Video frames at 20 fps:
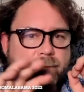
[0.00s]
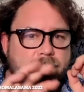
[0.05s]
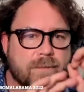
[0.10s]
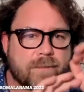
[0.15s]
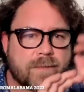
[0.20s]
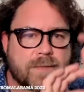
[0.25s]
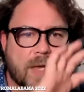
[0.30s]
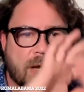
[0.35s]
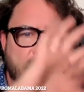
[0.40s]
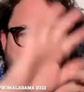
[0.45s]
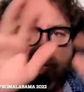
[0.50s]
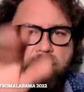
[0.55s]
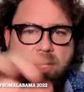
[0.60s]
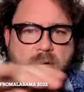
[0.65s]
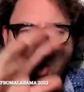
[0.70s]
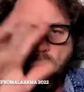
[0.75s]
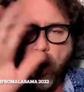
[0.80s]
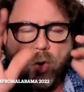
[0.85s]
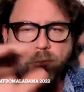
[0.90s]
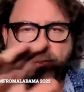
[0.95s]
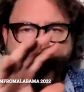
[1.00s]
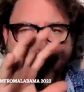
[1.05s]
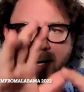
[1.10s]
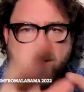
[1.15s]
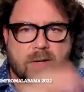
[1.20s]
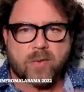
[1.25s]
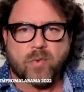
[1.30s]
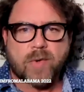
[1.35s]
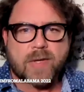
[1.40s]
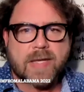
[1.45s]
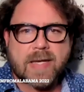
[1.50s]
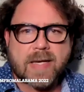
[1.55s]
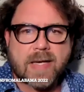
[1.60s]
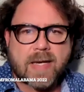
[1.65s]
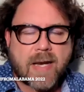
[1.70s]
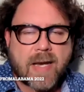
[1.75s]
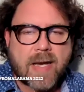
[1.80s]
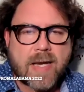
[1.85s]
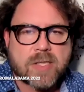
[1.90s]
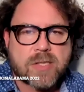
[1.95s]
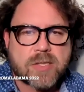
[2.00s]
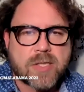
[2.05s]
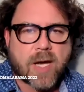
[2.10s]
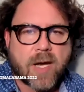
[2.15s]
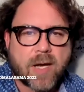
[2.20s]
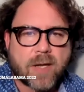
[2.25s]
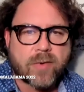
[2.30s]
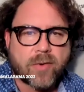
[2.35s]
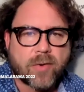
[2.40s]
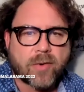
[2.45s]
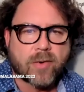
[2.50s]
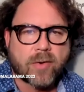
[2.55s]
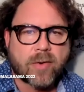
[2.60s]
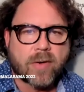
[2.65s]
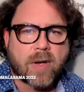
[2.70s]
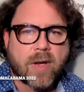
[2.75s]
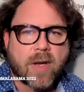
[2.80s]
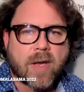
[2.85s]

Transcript: they're incorporated within each other.